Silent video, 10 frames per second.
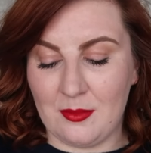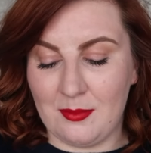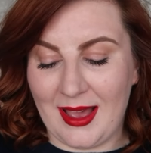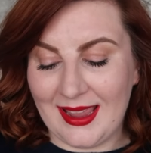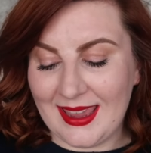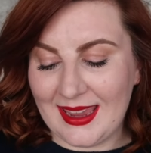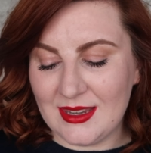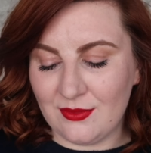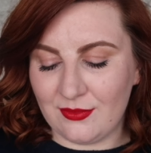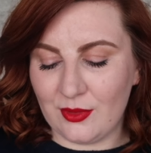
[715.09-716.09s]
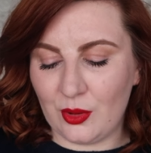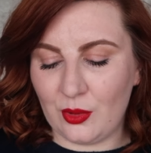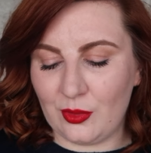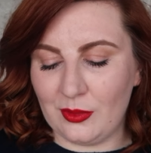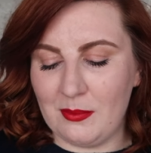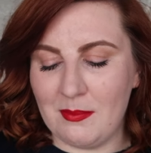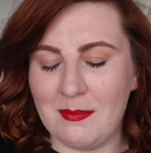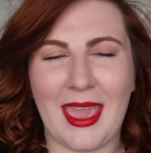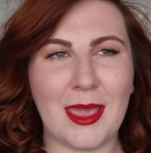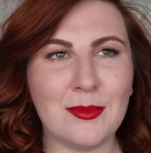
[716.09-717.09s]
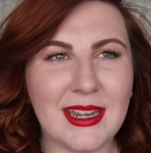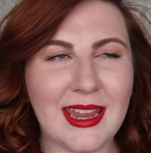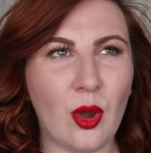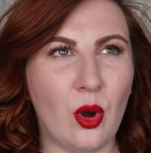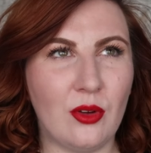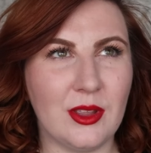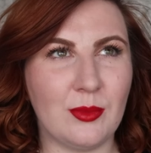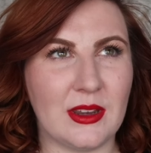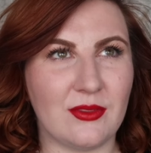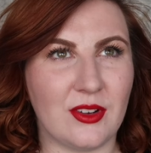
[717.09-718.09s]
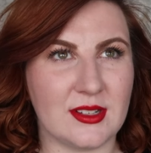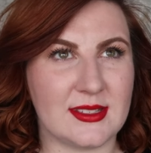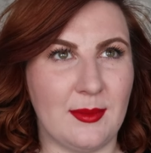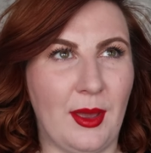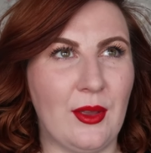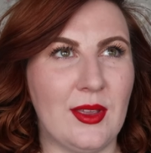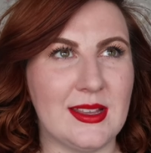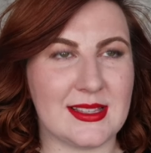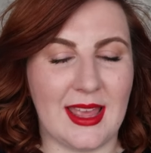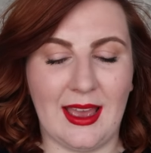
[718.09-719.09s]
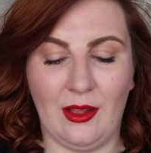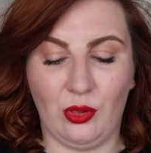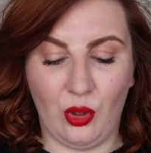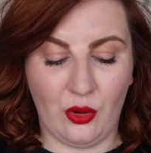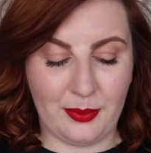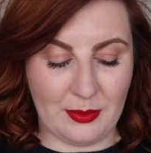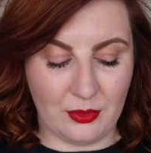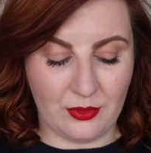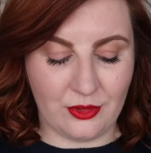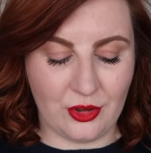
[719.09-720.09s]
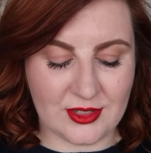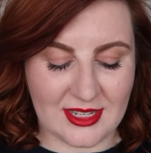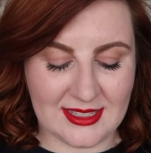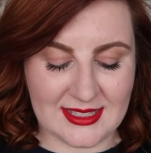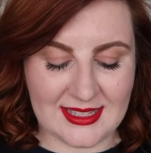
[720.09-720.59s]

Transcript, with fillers: my kind of memory of it when it first came out is that a lot of people reviewed it and